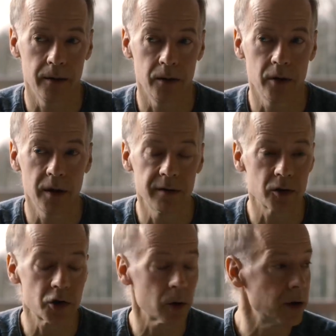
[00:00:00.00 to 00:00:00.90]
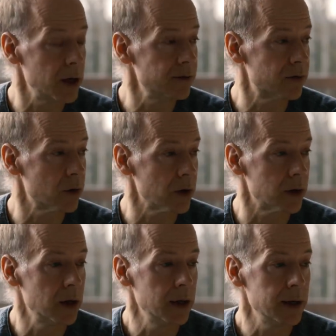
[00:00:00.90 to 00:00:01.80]
you could give a short name for it,
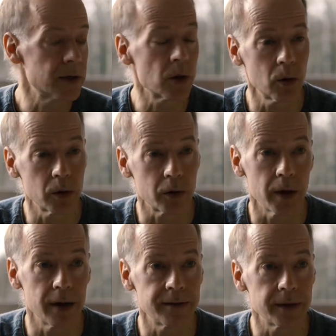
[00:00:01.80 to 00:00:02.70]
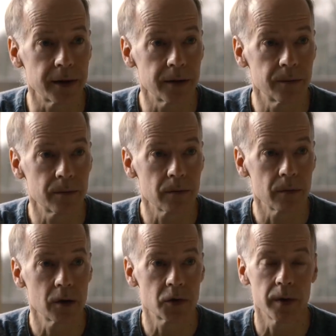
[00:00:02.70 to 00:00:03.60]
is holographic.
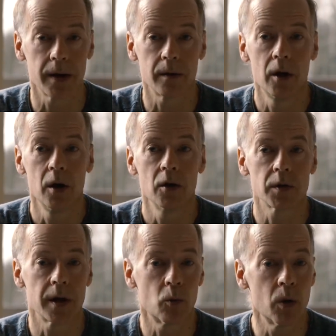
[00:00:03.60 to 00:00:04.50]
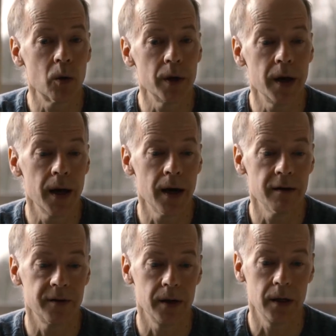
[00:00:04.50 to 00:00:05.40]
So that what we
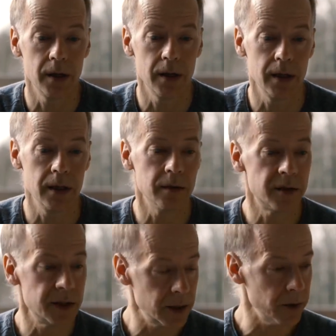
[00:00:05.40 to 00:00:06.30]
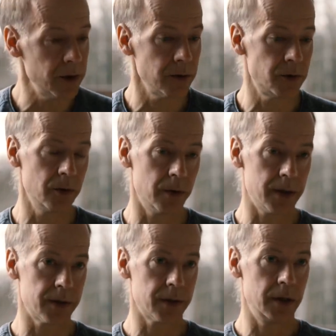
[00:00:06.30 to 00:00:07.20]
have interior to
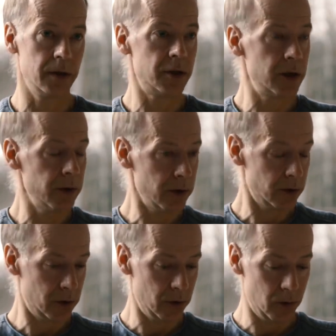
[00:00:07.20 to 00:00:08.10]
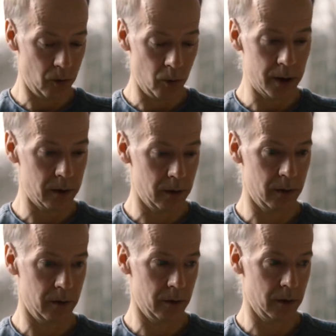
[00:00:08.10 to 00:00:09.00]
us, interior to what
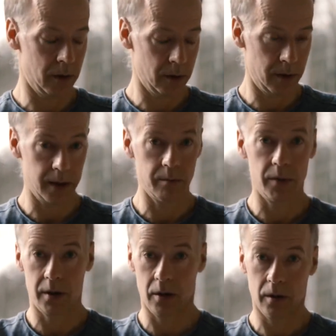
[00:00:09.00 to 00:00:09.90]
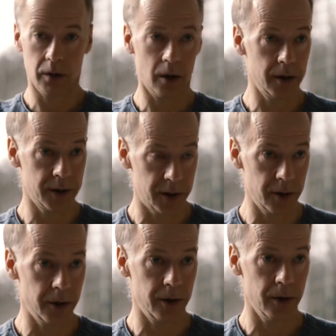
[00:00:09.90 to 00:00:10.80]
could then be called our
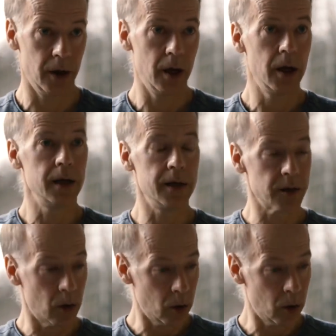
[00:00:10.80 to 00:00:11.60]
exterior, is a